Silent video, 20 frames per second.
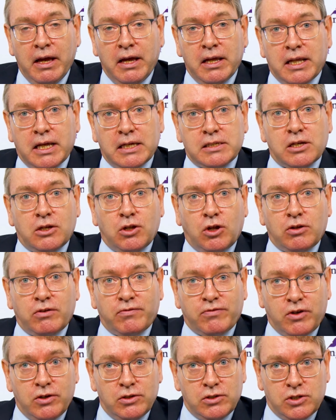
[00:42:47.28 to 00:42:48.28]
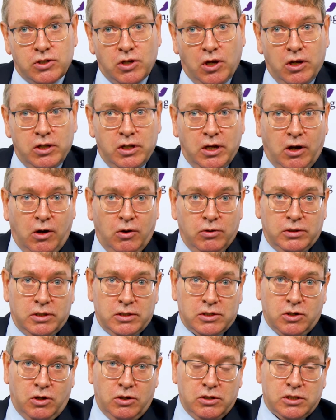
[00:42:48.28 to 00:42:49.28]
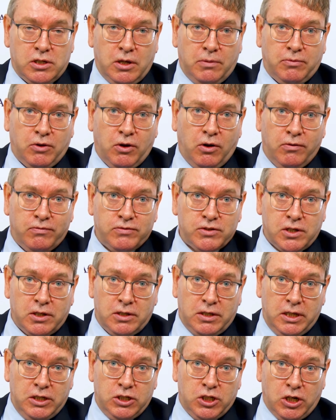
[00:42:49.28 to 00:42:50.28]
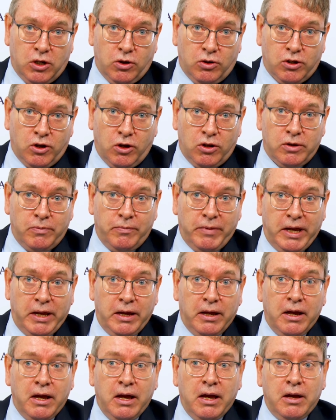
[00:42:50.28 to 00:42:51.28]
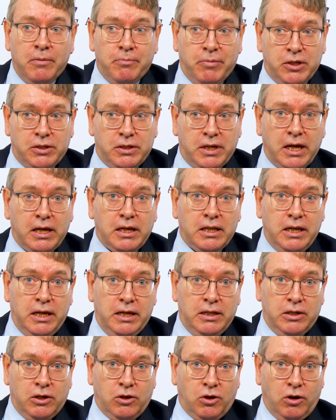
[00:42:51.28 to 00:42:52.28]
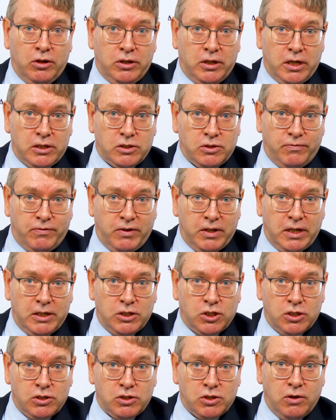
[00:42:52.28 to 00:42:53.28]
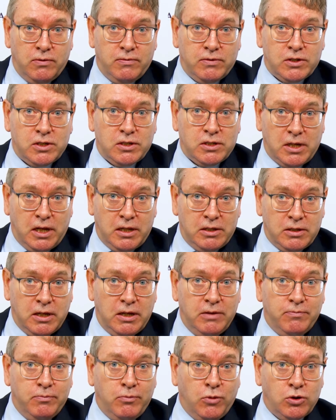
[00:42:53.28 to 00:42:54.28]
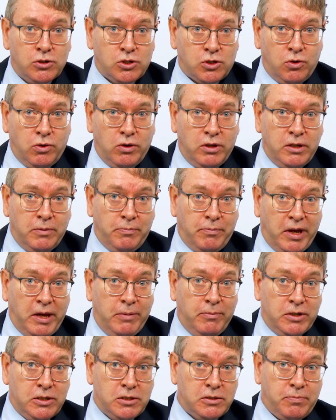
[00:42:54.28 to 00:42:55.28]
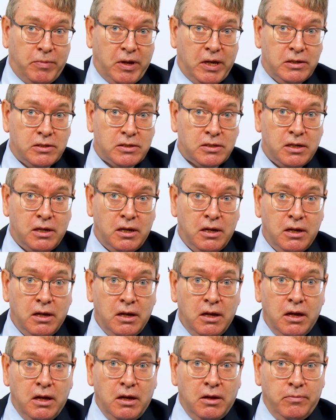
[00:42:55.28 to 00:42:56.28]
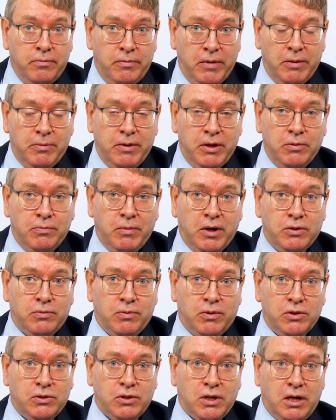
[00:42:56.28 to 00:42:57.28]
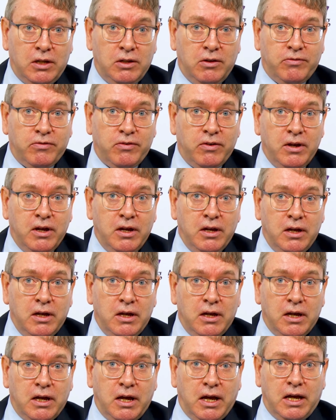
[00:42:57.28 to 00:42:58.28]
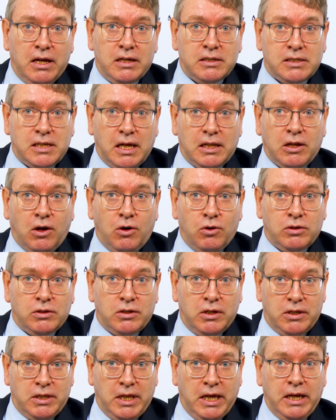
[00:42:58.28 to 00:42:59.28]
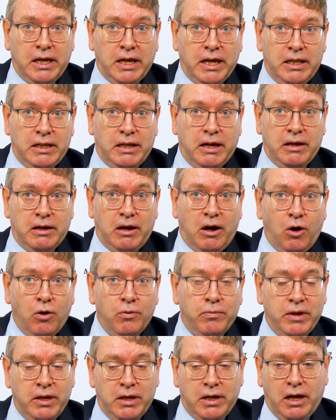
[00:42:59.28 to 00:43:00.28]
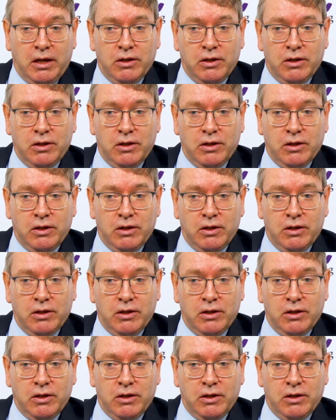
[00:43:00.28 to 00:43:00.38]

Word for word: There's a lot of concern around this concept of strategic autonomy, particularly in the context of financial services and even more so in the payment space. Maybe you might want to kind of set out the thinking there, how we kind